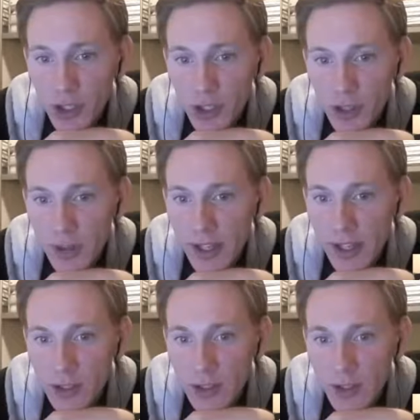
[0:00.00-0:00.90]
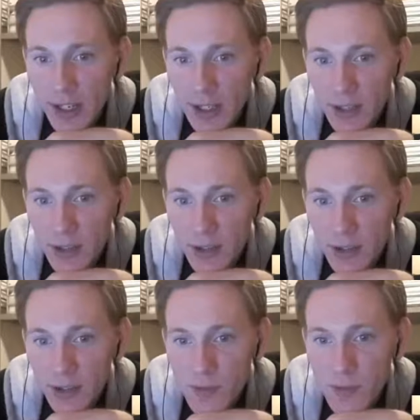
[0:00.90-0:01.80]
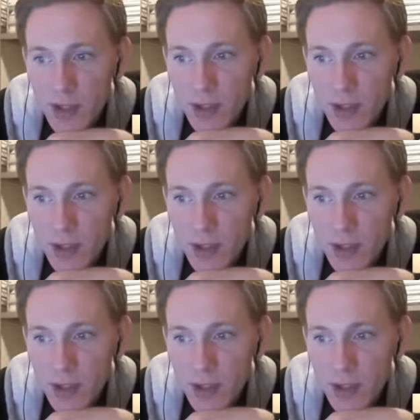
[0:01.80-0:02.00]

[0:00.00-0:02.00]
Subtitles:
do that? Do you right-click it or something?